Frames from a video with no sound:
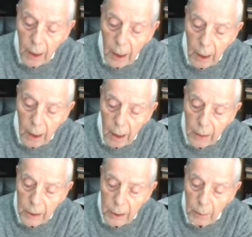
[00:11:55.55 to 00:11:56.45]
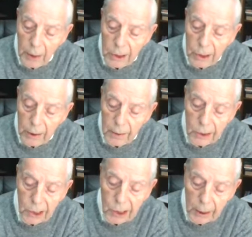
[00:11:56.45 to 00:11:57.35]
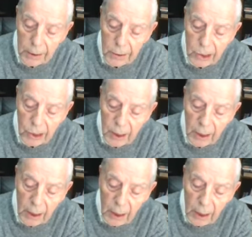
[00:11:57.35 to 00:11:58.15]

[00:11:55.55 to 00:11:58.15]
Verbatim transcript: uh, the minister to the saints.